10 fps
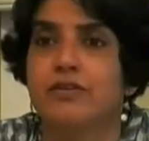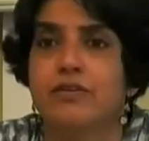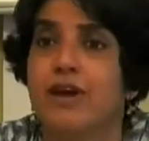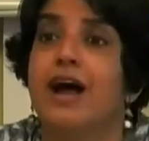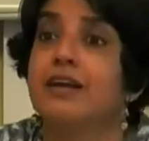
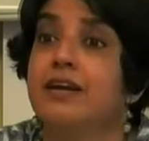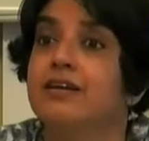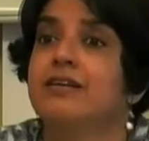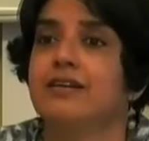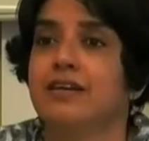
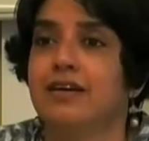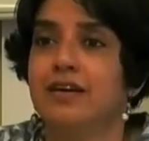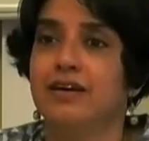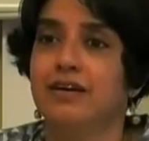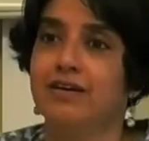radical,
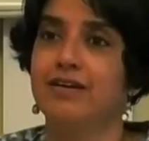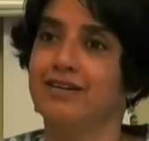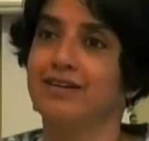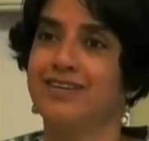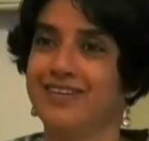
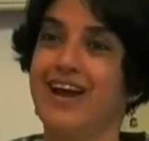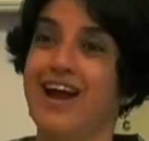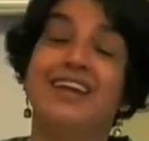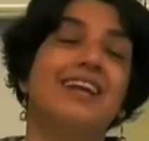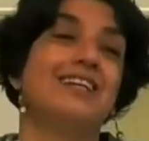
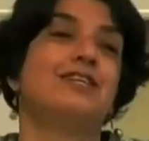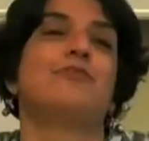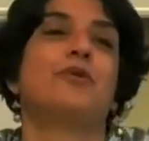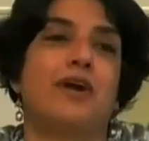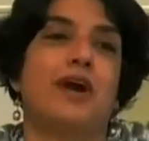radically
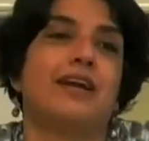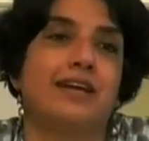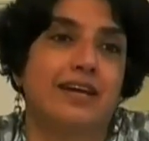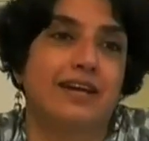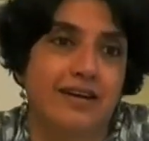
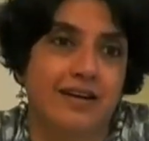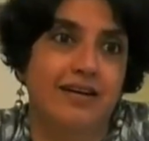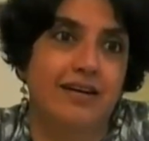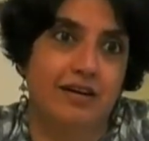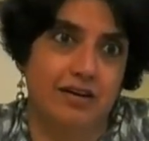democratic
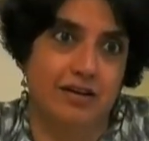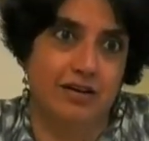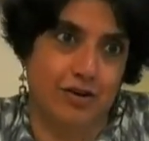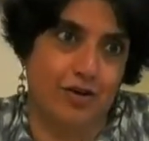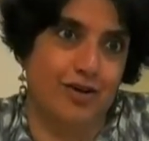
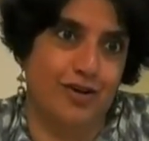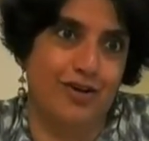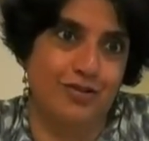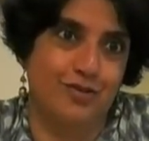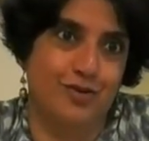
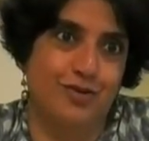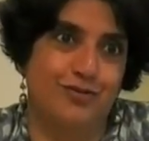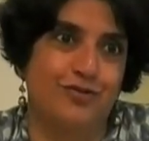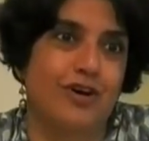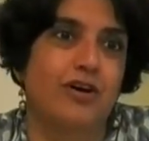sort of
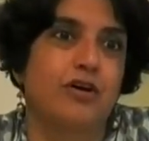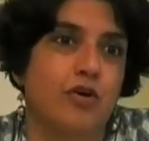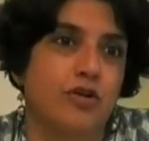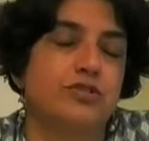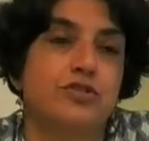
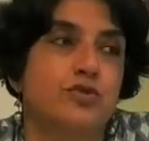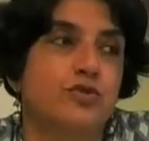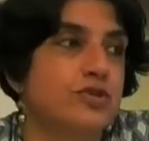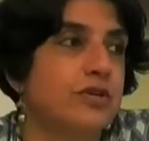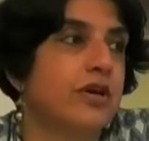
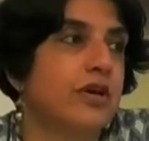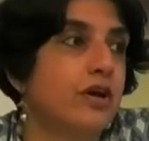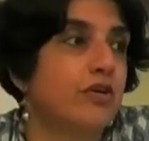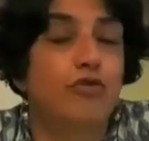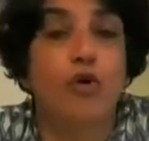constitution
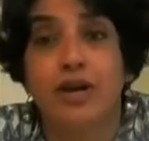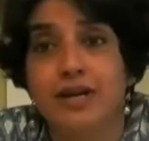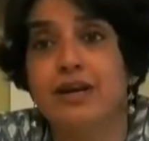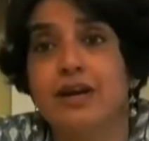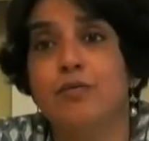for
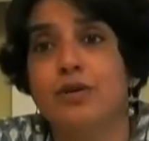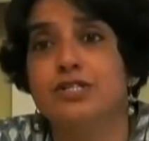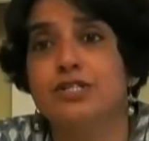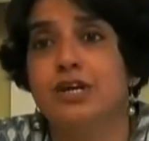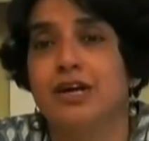India,
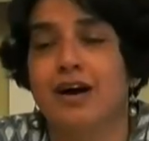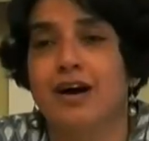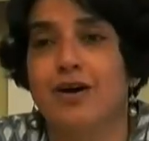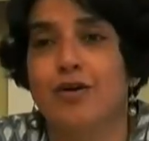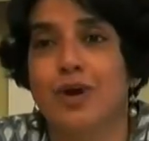which
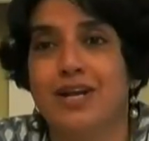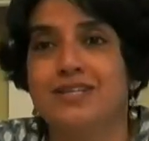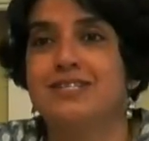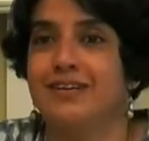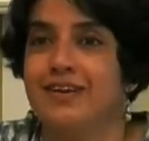
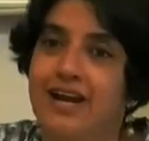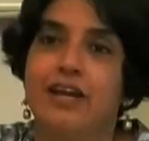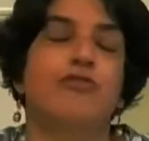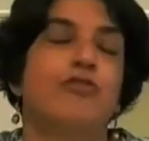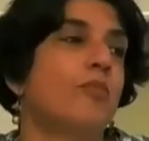went
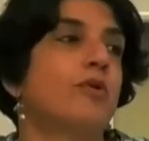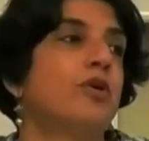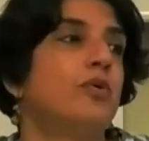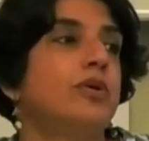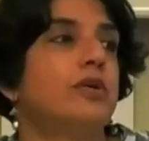directly from
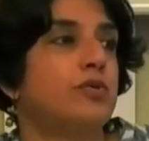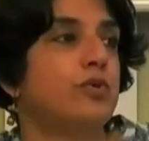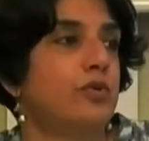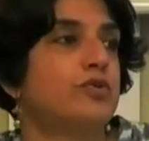colonial rule